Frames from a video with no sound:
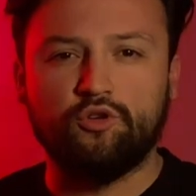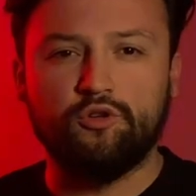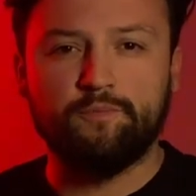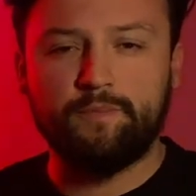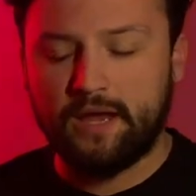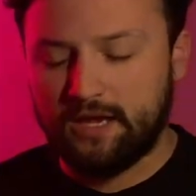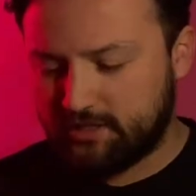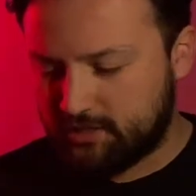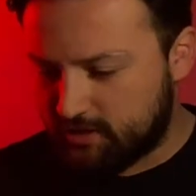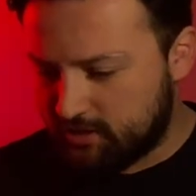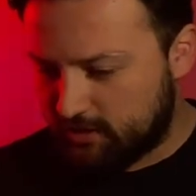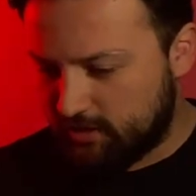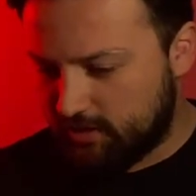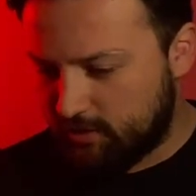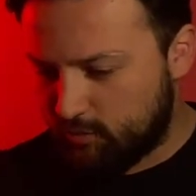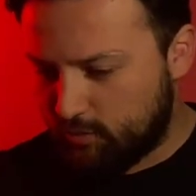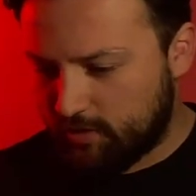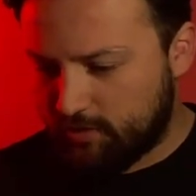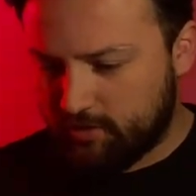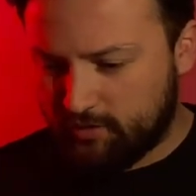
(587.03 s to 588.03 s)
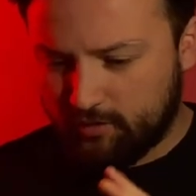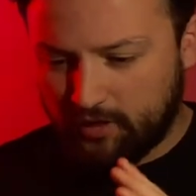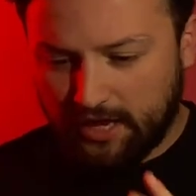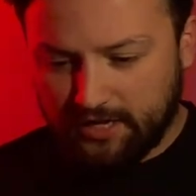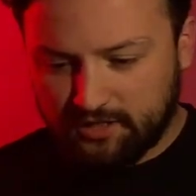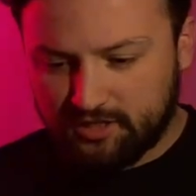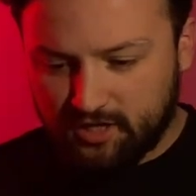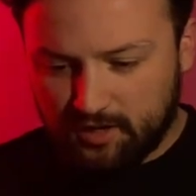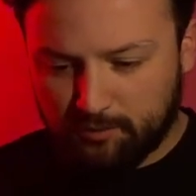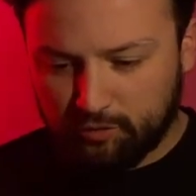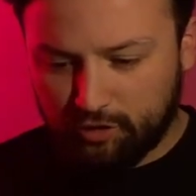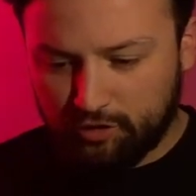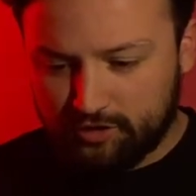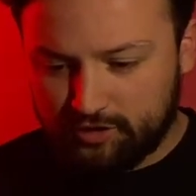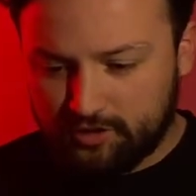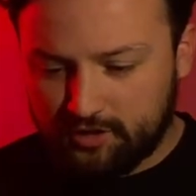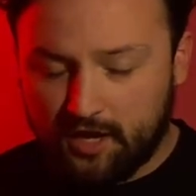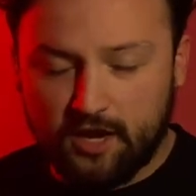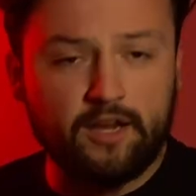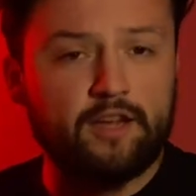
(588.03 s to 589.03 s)
you basically what the lightsaber
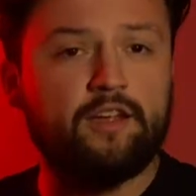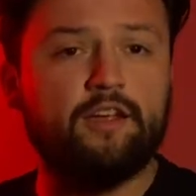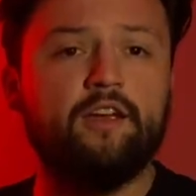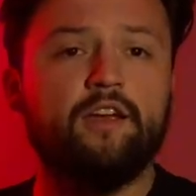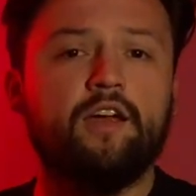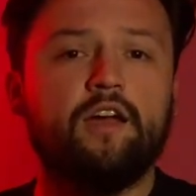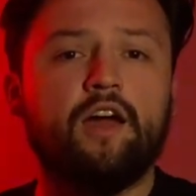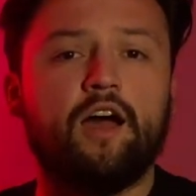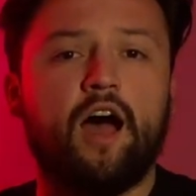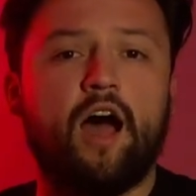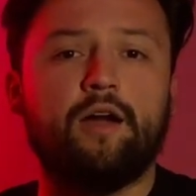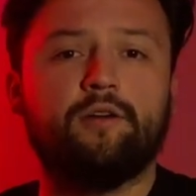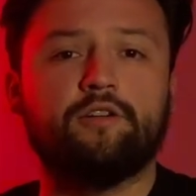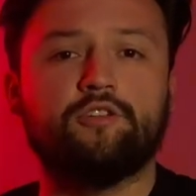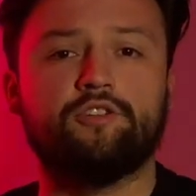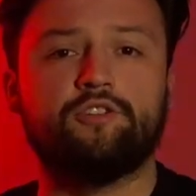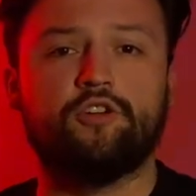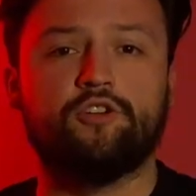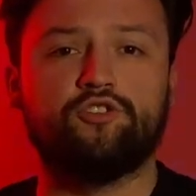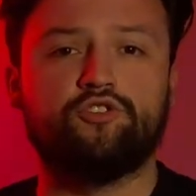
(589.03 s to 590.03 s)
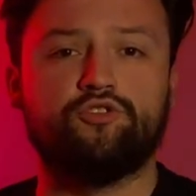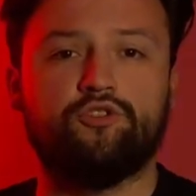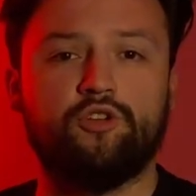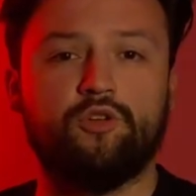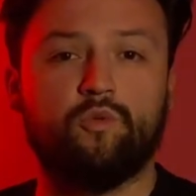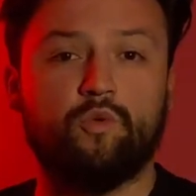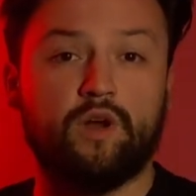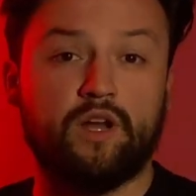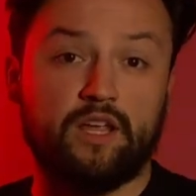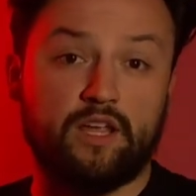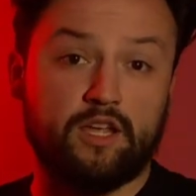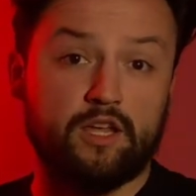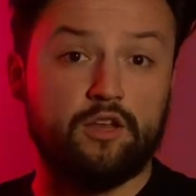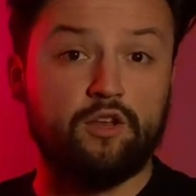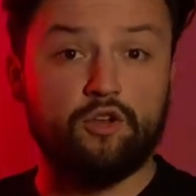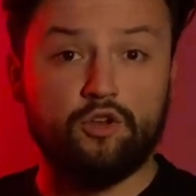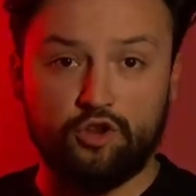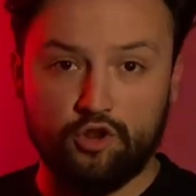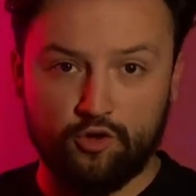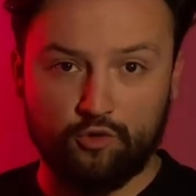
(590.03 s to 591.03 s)
looks like, I'm going to start showing you what it can
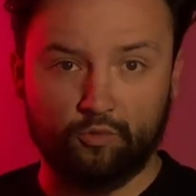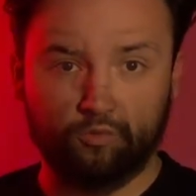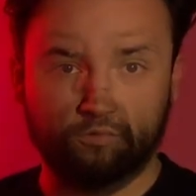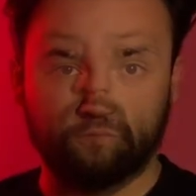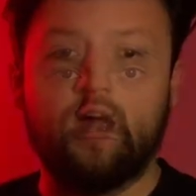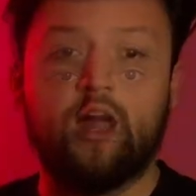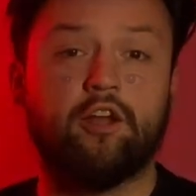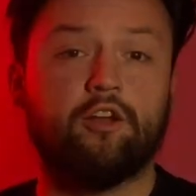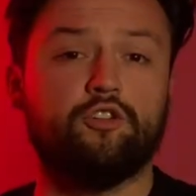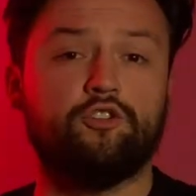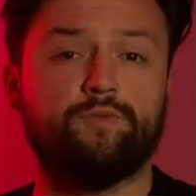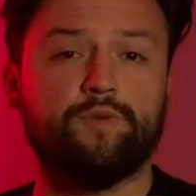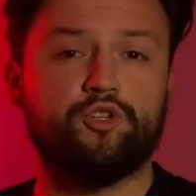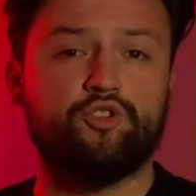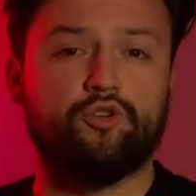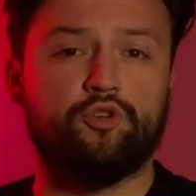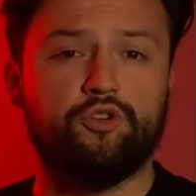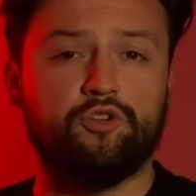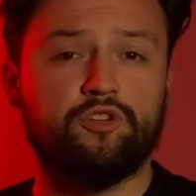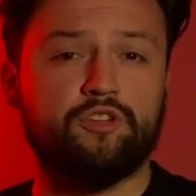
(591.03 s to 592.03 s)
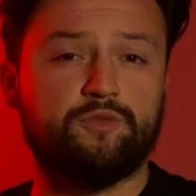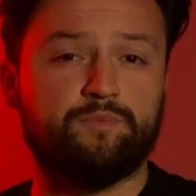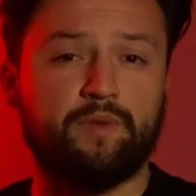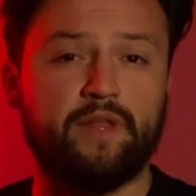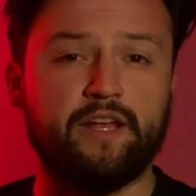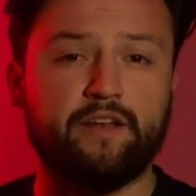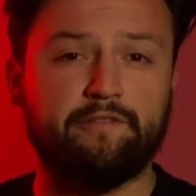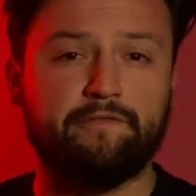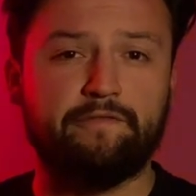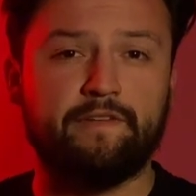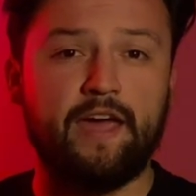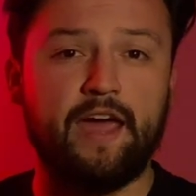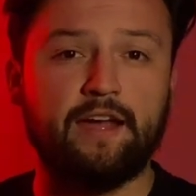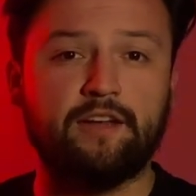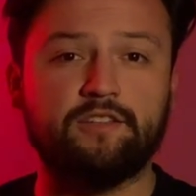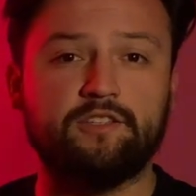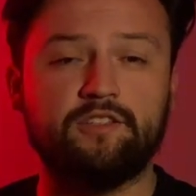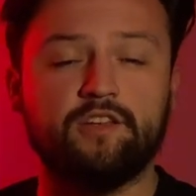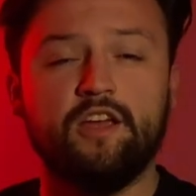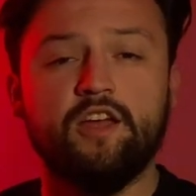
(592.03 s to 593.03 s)
do. I'm going to be showing you its blade
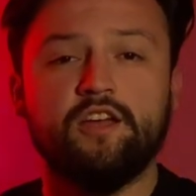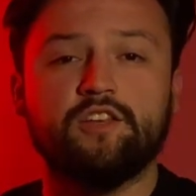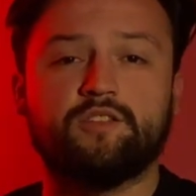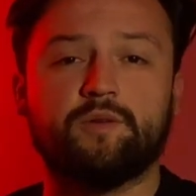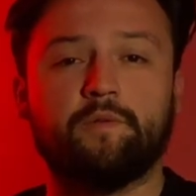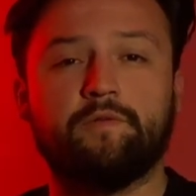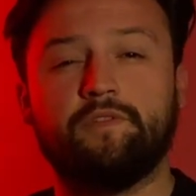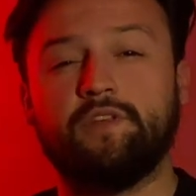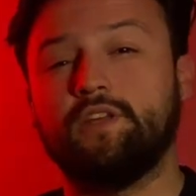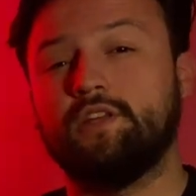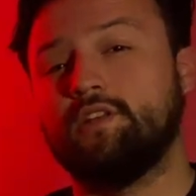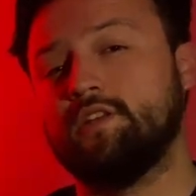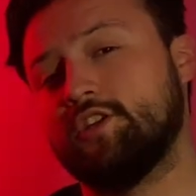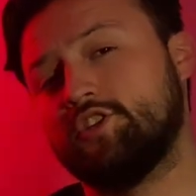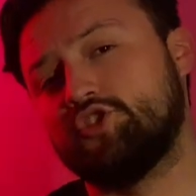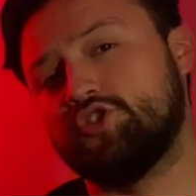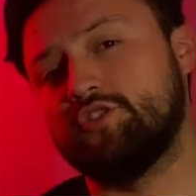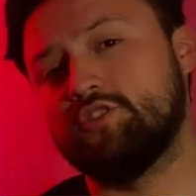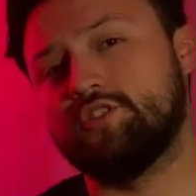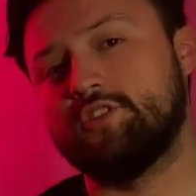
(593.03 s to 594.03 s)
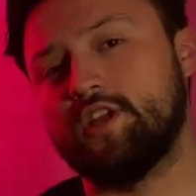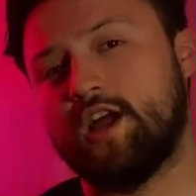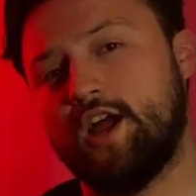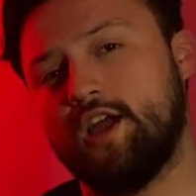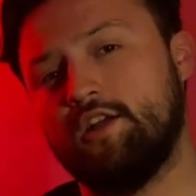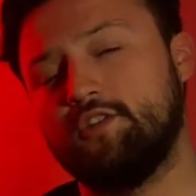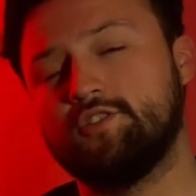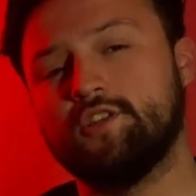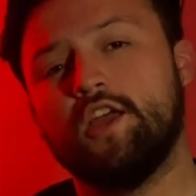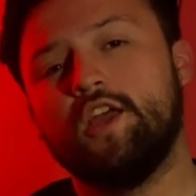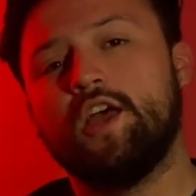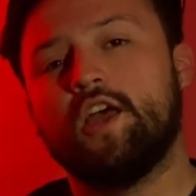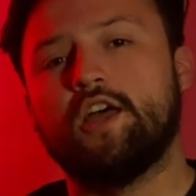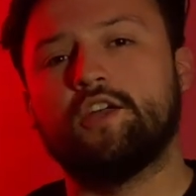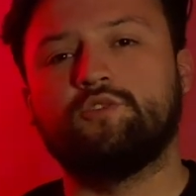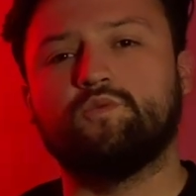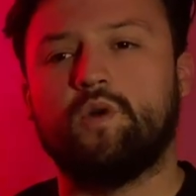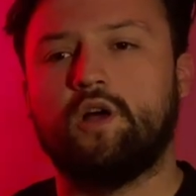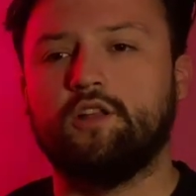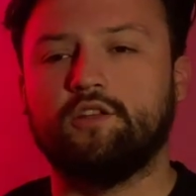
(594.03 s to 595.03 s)
effects, some of the ignition styles,
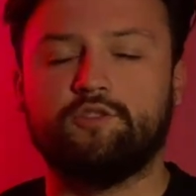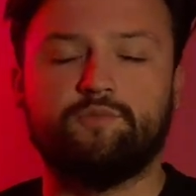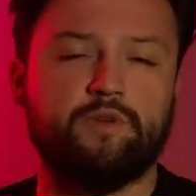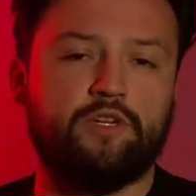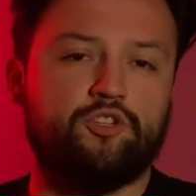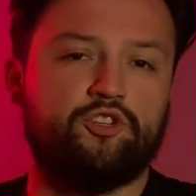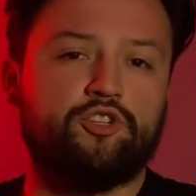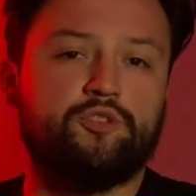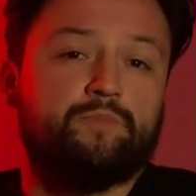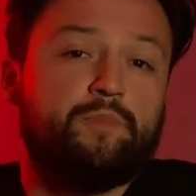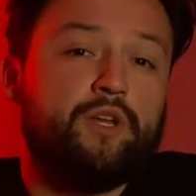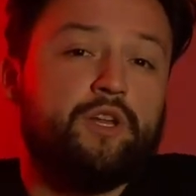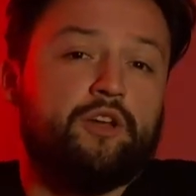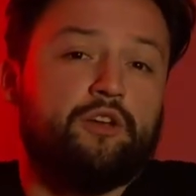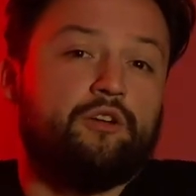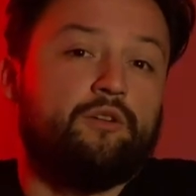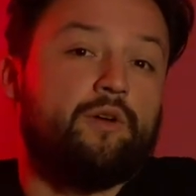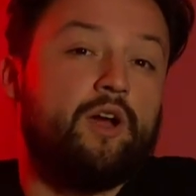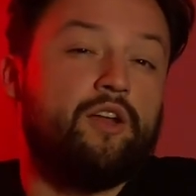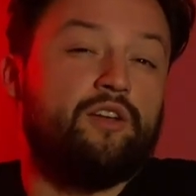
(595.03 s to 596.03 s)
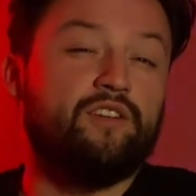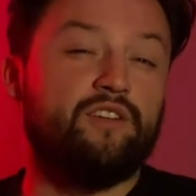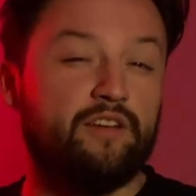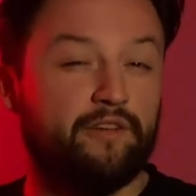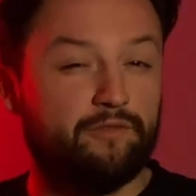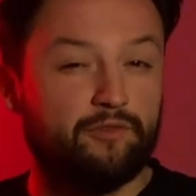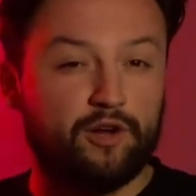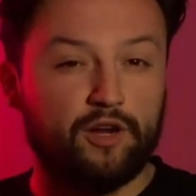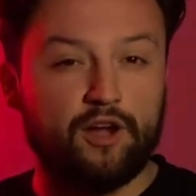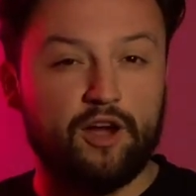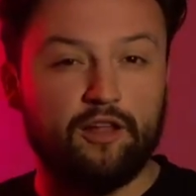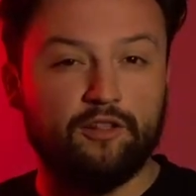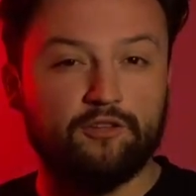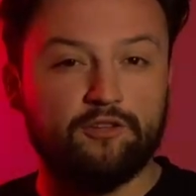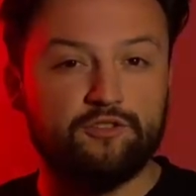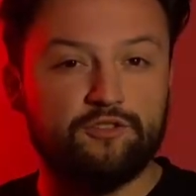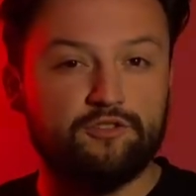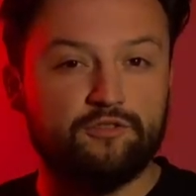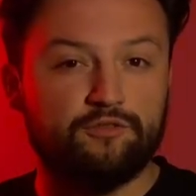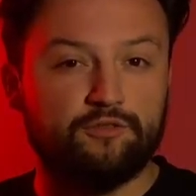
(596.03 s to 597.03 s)
as well as me just spinning it around in different
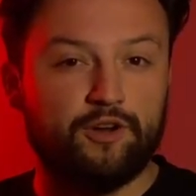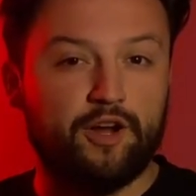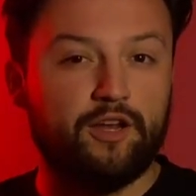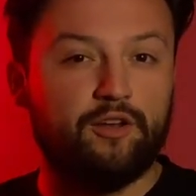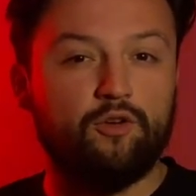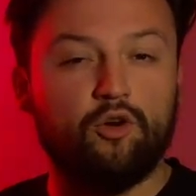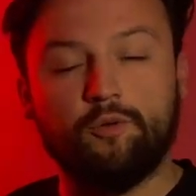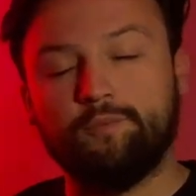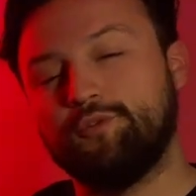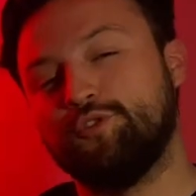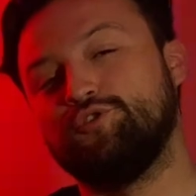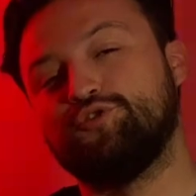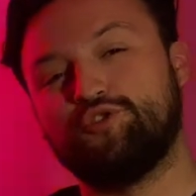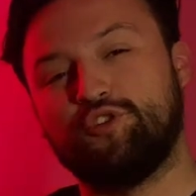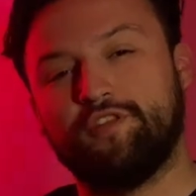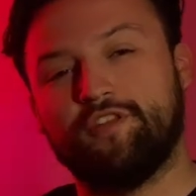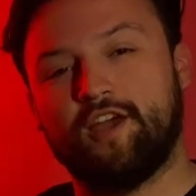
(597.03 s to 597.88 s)
colors. Alright, hope you enjoy